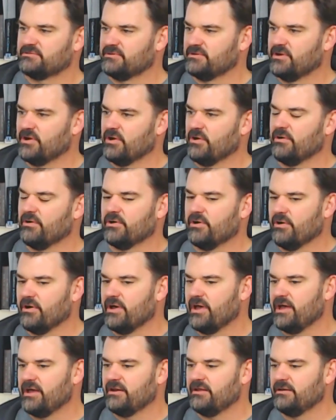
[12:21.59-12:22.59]
go
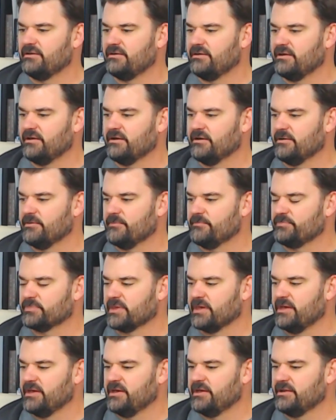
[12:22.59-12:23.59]
ahead
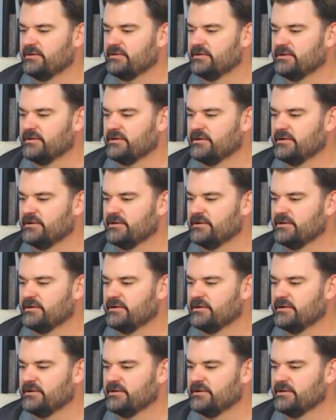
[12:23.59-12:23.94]
and